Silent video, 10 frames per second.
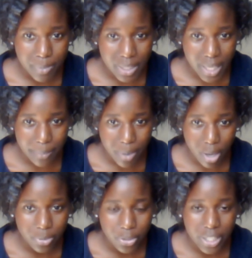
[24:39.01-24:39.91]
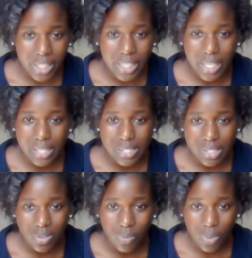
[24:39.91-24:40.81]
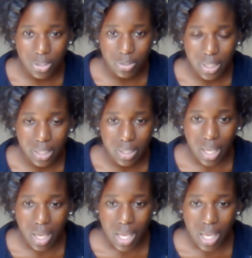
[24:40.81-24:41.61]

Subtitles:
Midnight Pomegranate, and Secret Wonderland.